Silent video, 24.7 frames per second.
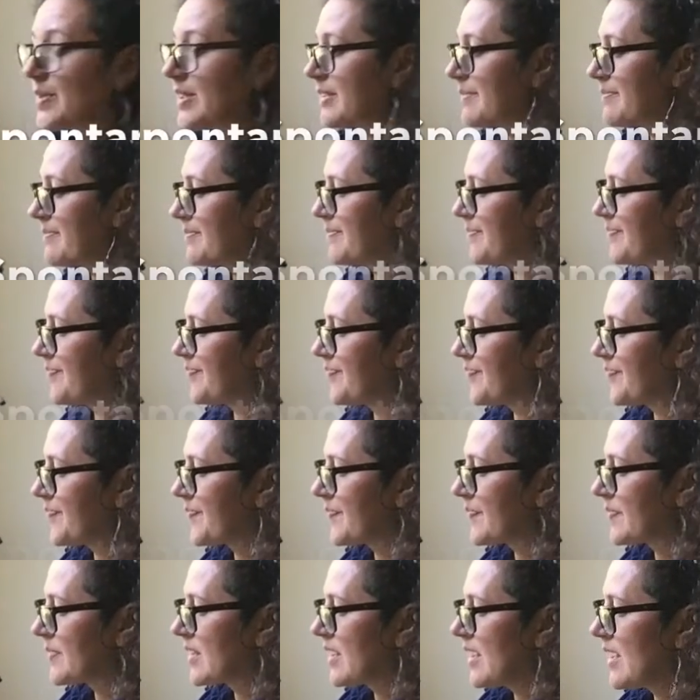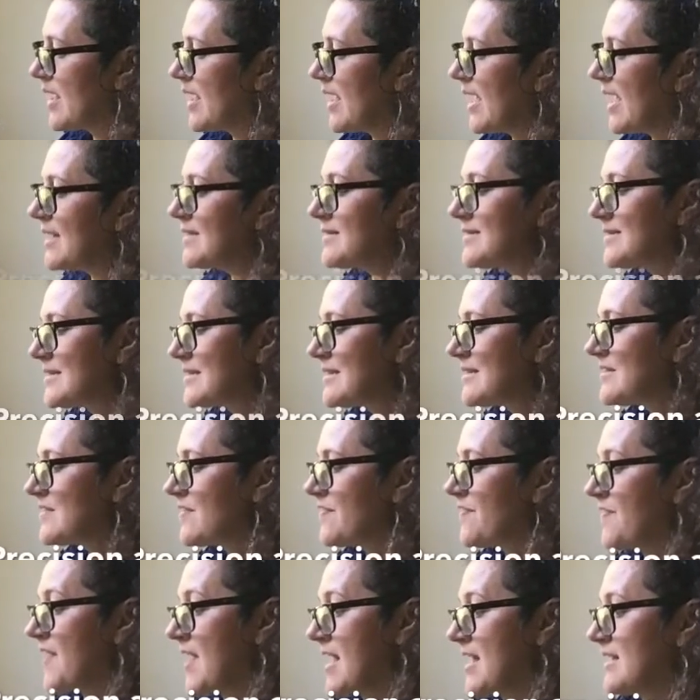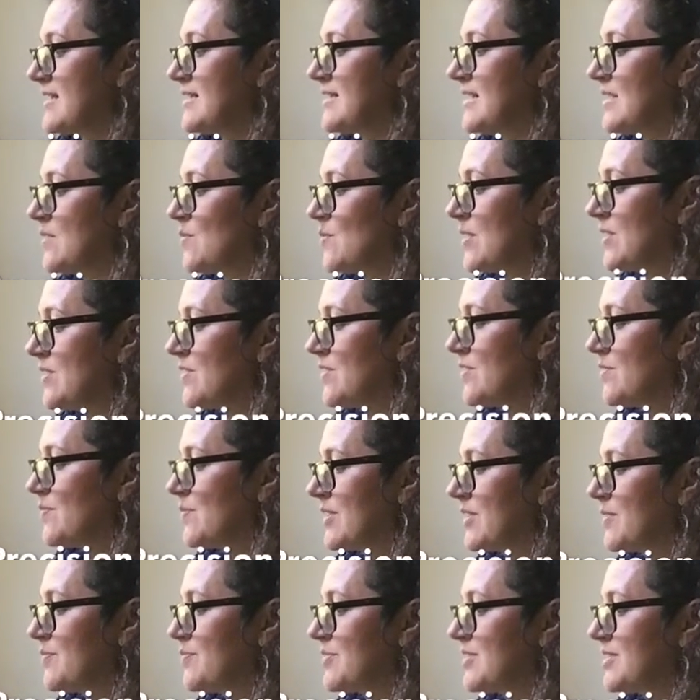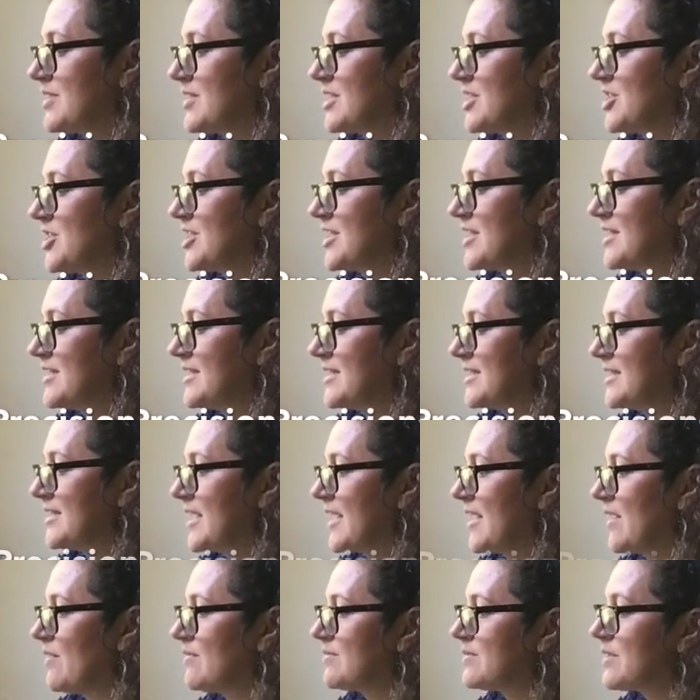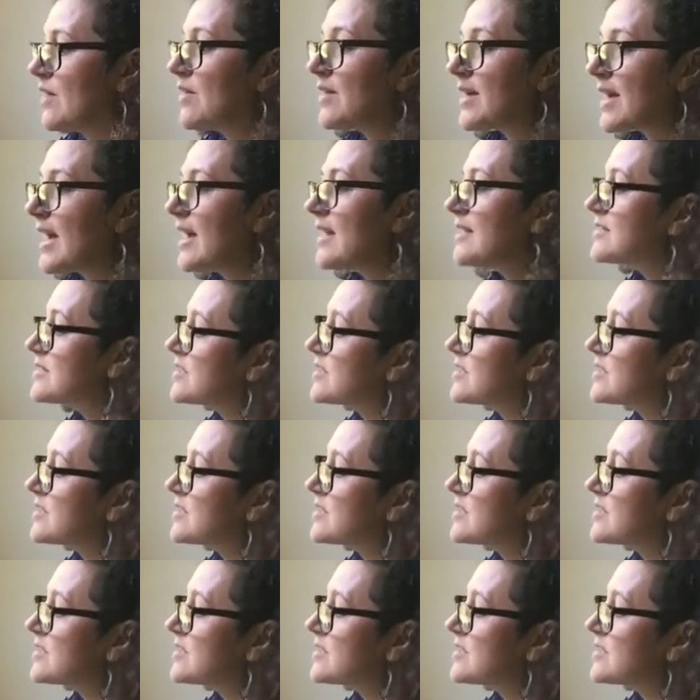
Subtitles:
doing. And scenes of fantasy rendered with precision and detail. Okay,